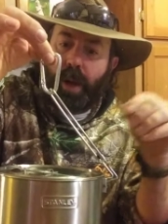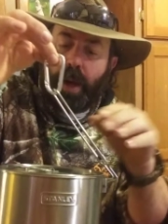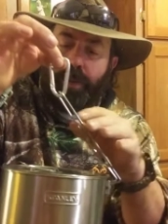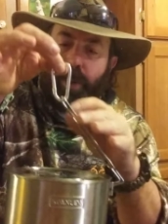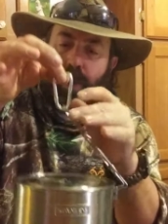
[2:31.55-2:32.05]

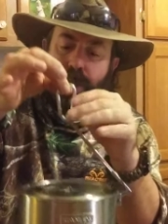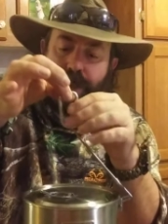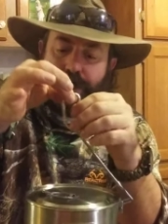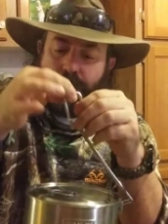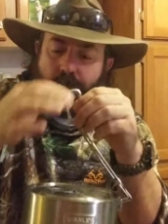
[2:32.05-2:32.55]
I'm doing
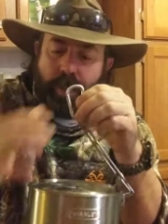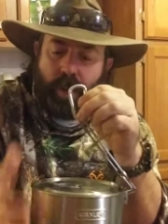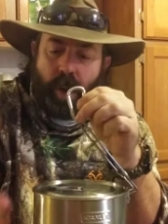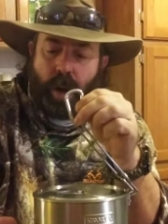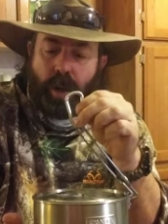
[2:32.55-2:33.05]
this with
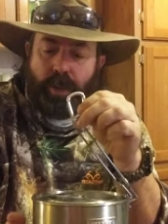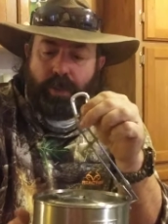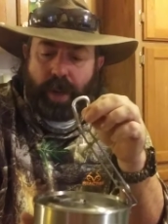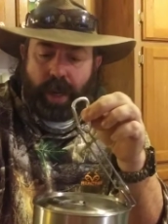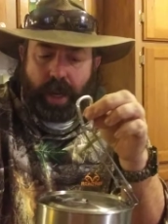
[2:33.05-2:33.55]
all
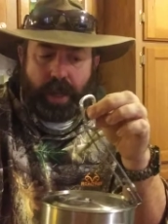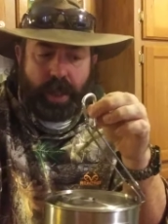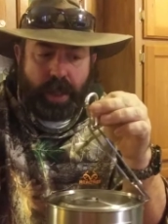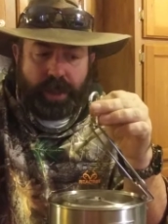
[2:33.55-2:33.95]
of my uh,